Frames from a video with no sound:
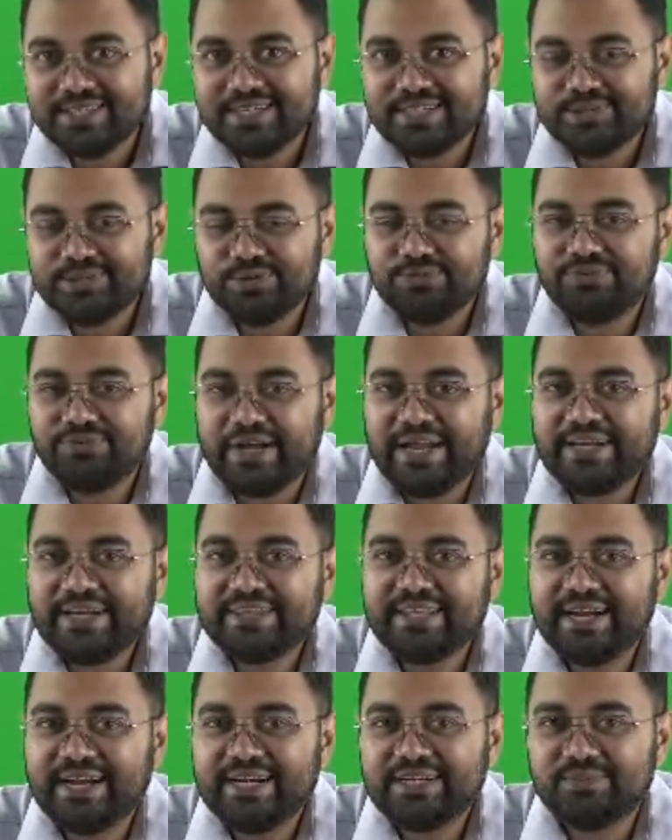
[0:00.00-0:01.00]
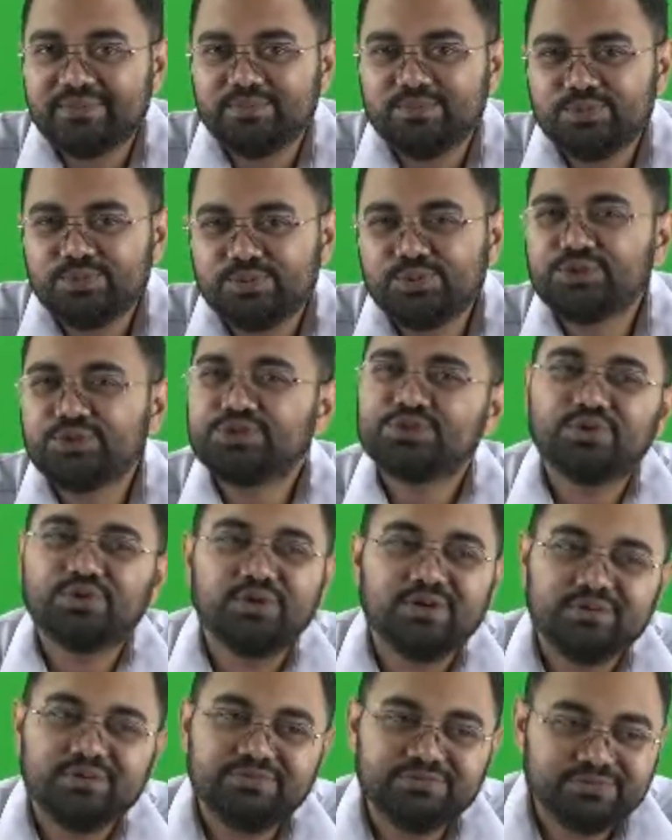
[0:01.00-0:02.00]
you'll find that most
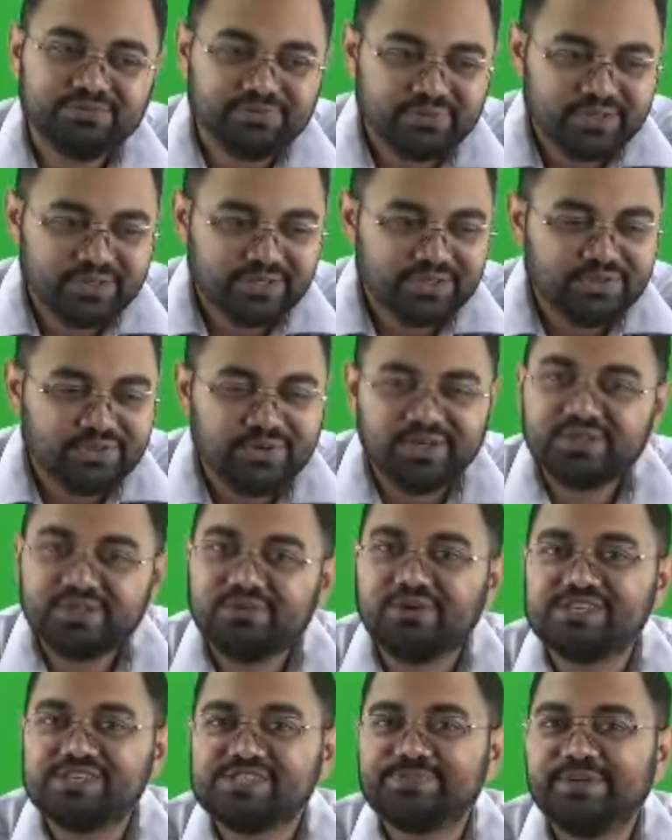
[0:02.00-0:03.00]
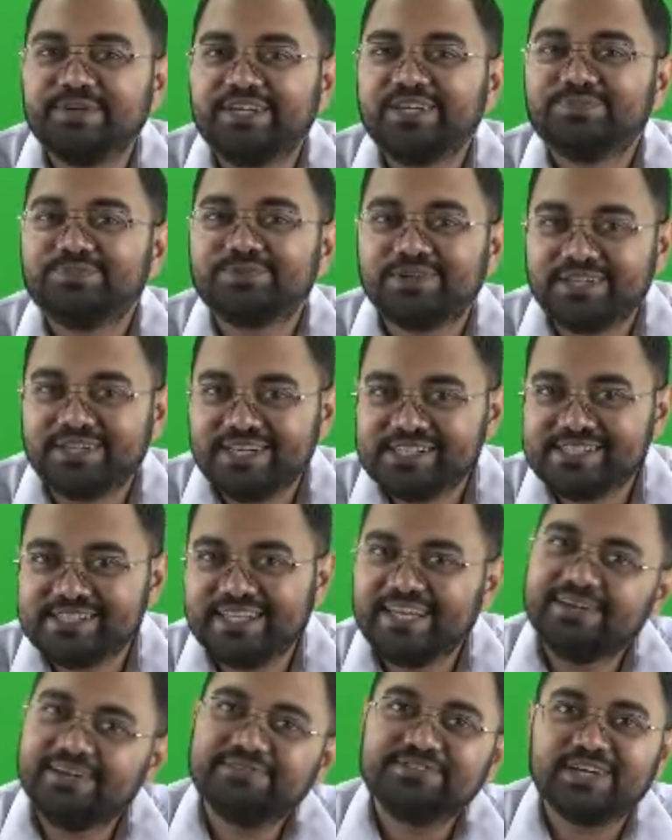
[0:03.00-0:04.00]
of your cosmetic products, they
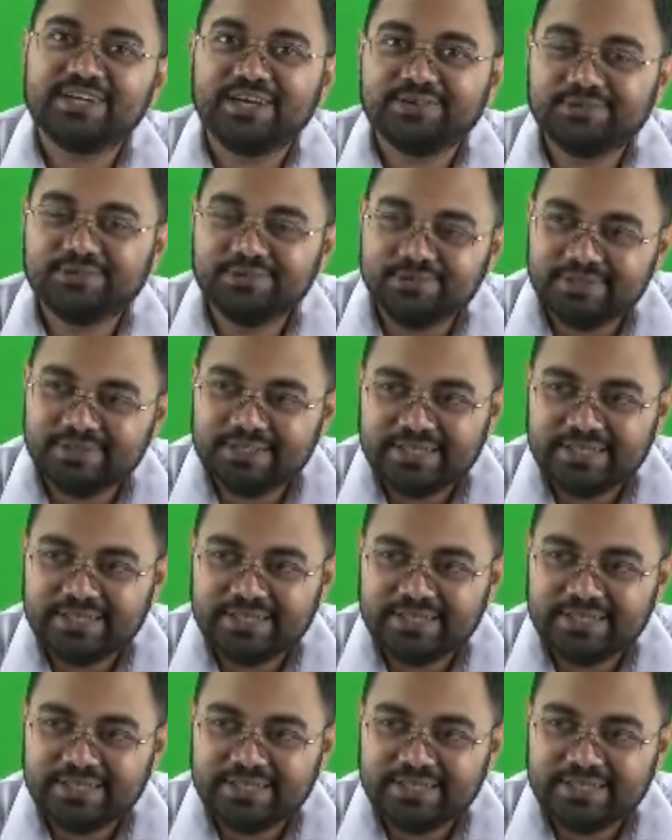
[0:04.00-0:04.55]
have charcoal.